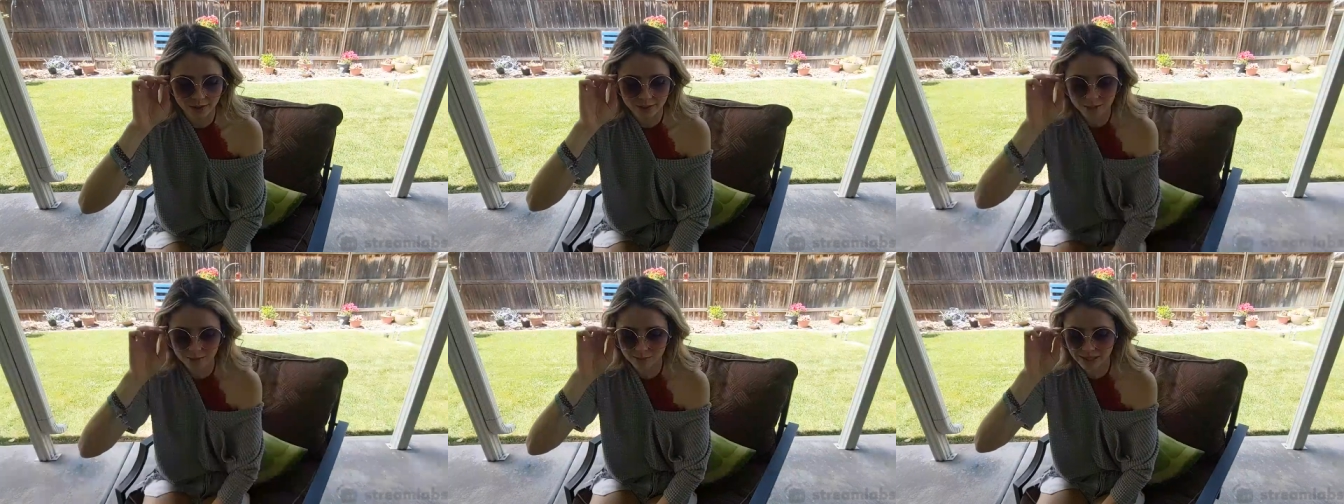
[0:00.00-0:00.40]

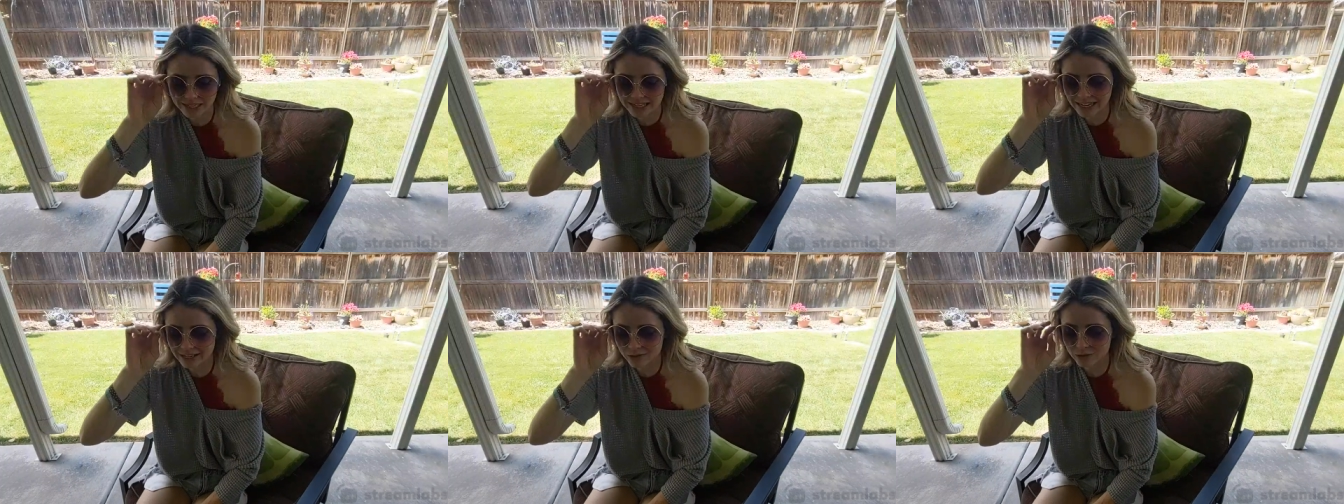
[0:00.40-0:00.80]
Hot tub
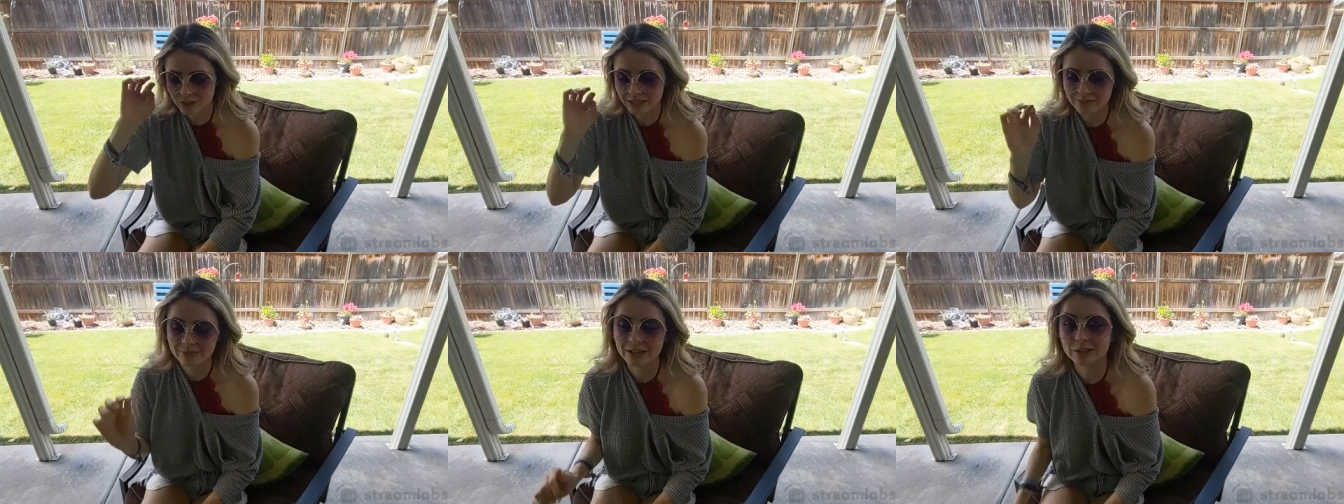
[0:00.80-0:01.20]
late night
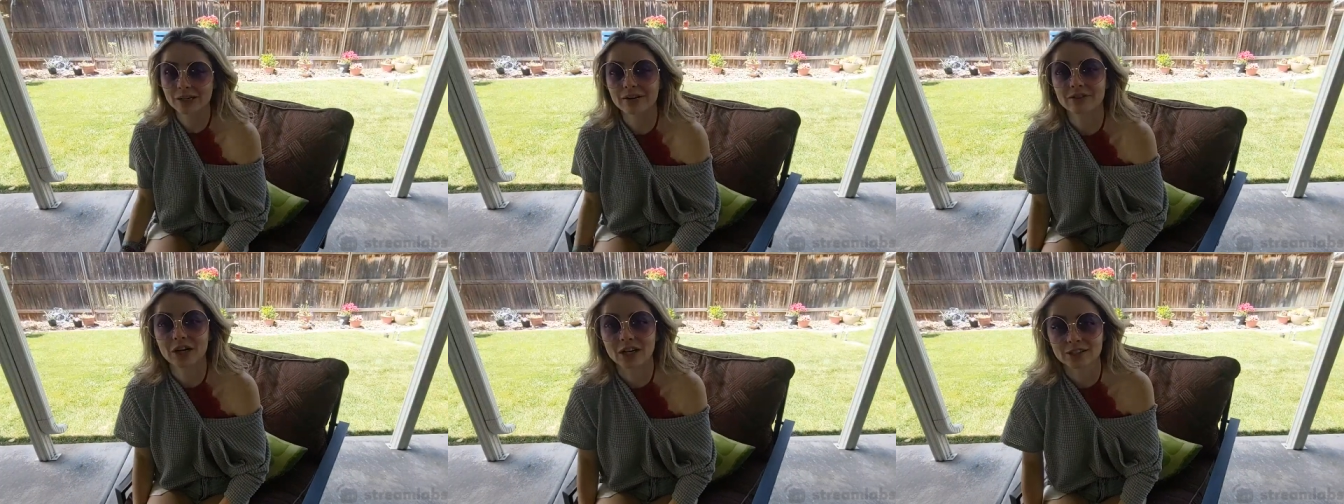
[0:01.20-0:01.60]
stream. I
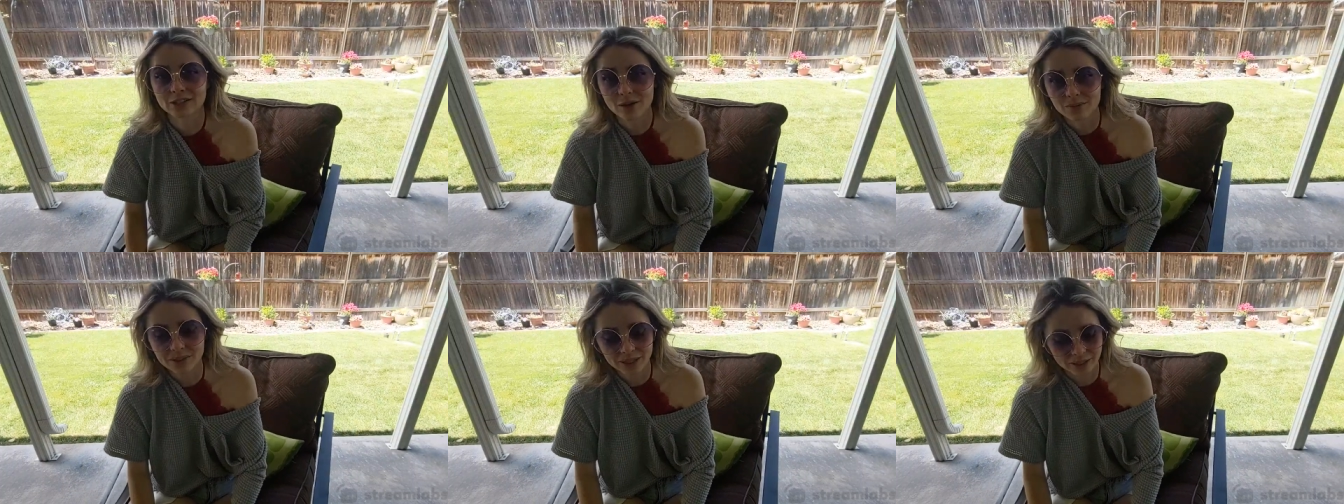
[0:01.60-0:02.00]
don't have a
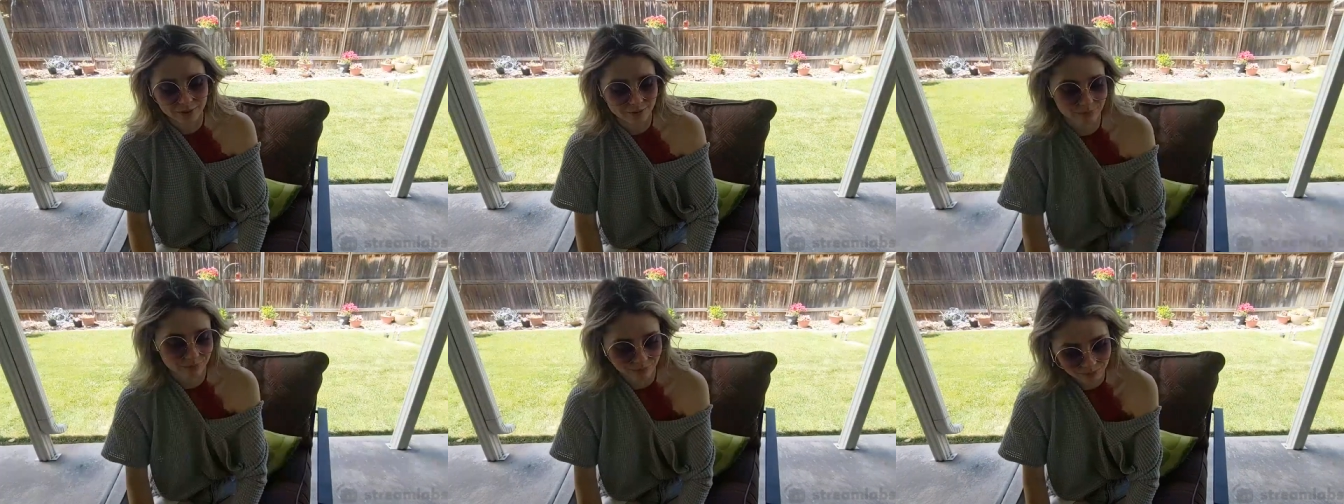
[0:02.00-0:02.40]
hot tub
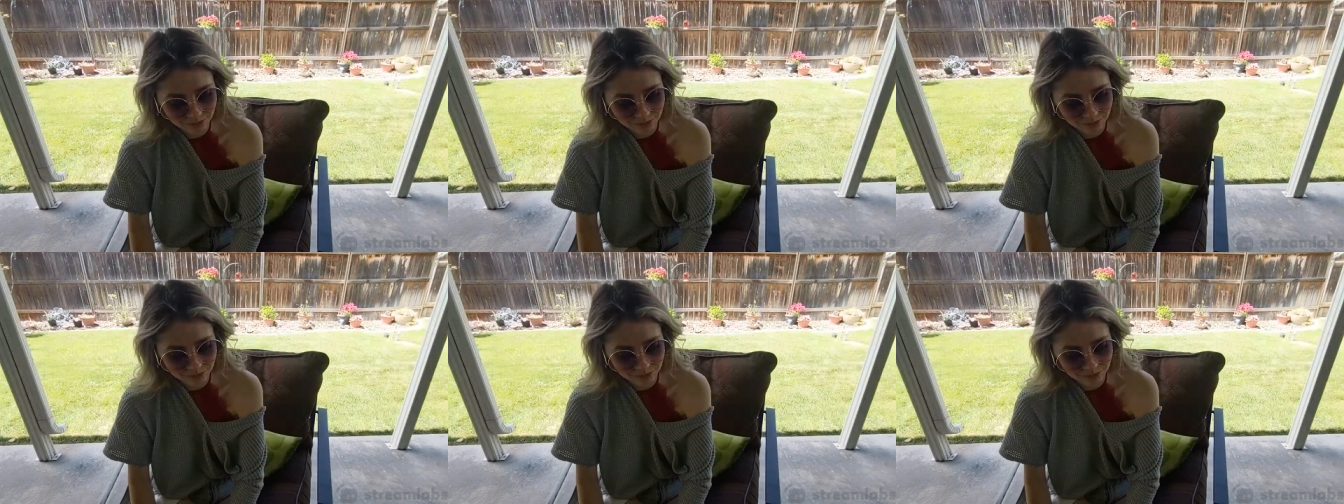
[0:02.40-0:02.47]
here.